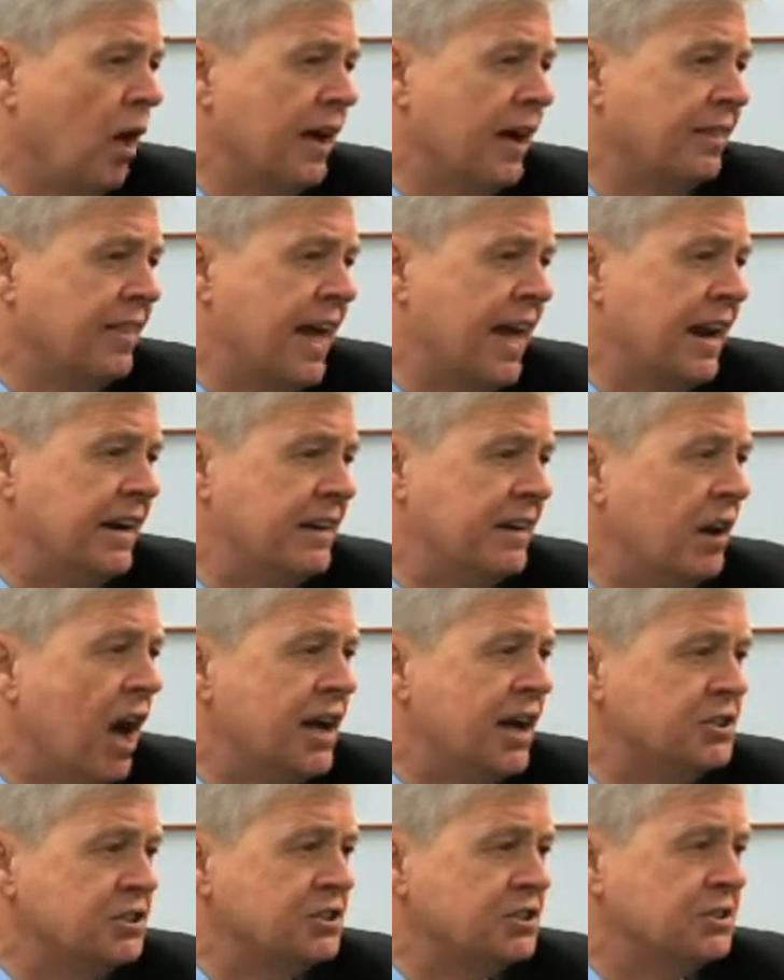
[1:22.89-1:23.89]
like that and
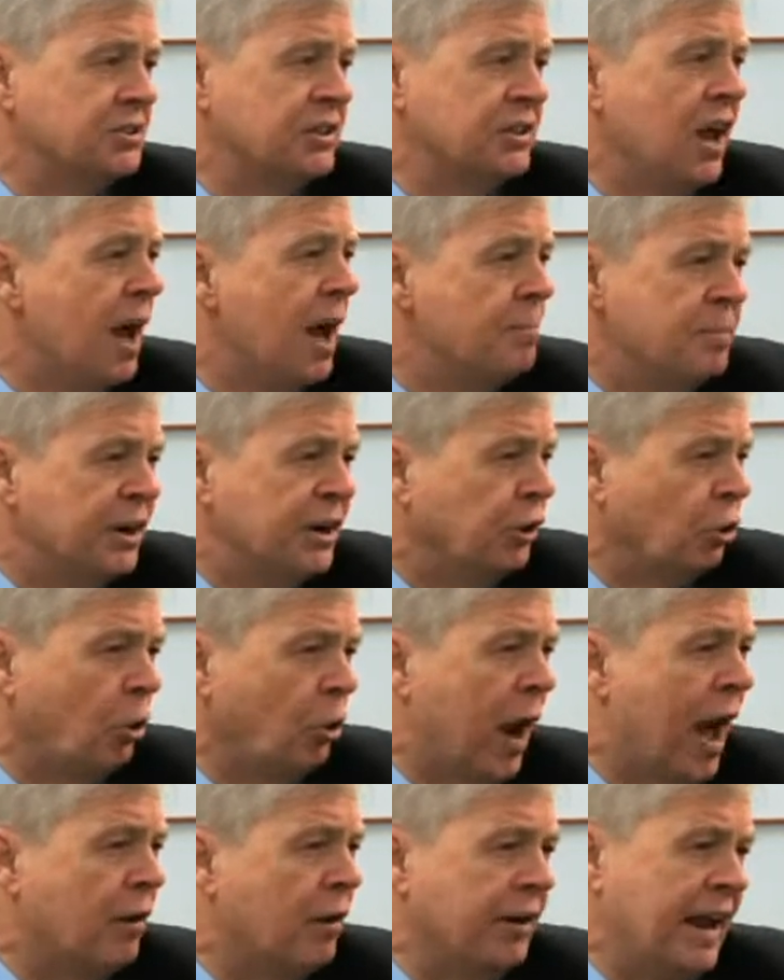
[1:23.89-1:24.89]
not not be
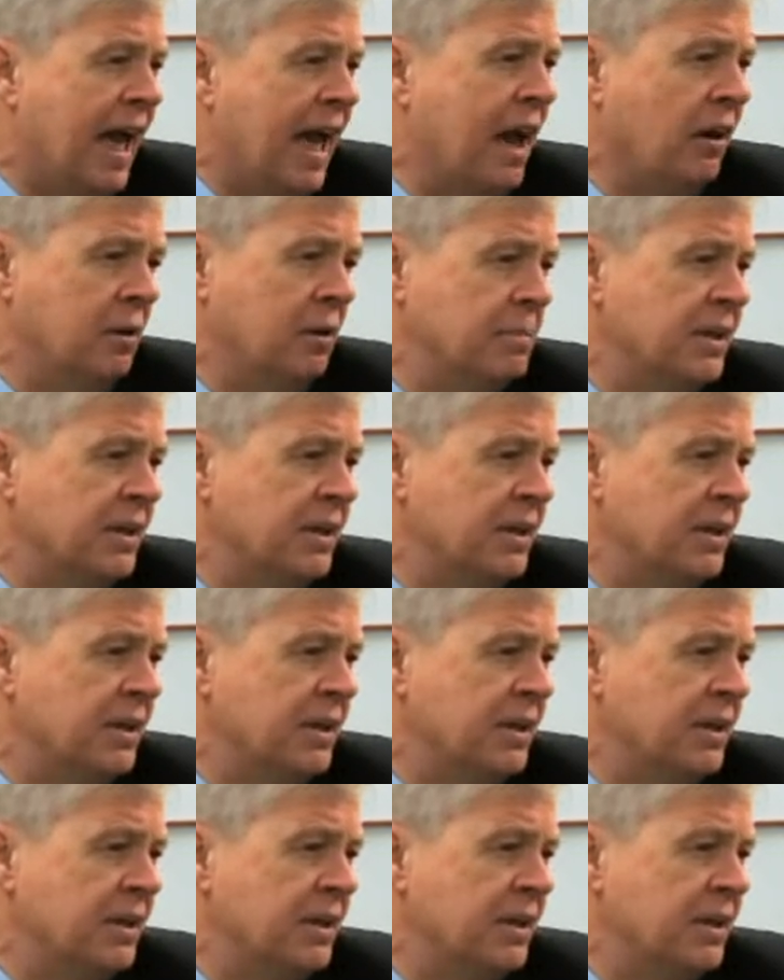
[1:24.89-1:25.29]
crowded out.